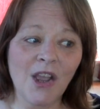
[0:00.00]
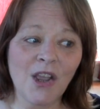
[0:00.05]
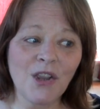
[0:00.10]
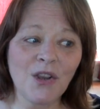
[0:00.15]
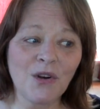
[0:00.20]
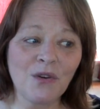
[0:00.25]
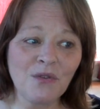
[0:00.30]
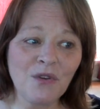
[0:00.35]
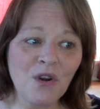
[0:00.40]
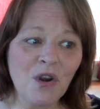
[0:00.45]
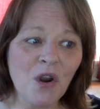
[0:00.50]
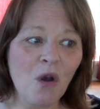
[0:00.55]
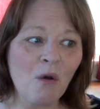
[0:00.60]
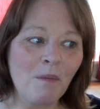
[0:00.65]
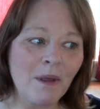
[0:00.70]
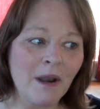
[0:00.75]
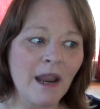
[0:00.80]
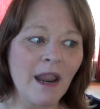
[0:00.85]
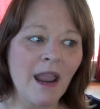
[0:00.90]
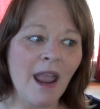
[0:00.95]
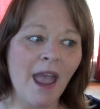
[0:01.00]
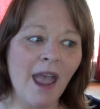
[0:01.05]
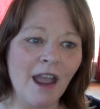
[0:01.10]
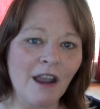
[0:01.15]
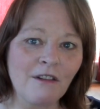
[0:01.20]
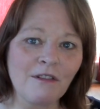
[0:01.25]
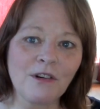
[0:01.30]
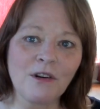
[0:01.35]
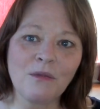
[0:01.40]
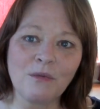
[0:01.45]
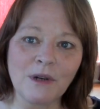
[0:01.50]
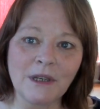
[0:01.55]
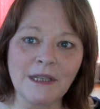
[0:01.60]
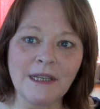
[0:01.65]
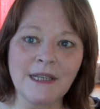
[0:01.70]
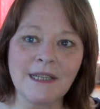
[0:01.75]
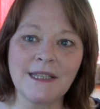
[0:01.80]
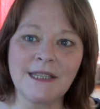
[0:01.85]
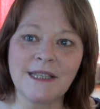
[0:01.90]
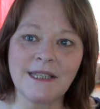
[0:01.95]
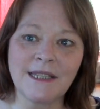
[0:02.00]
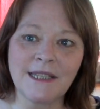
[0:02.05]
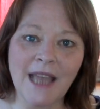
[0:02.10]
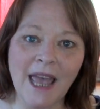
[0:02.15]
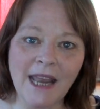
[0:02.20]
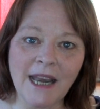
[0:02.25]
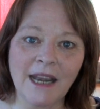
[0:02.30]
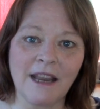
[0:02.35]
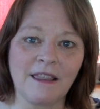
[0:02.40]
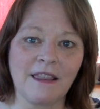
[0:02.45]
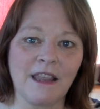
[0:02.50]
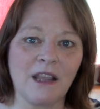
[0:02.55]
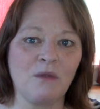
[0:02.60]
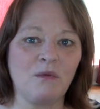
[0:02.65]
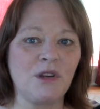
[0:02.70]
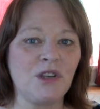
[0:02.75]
Nobody ever really said anything.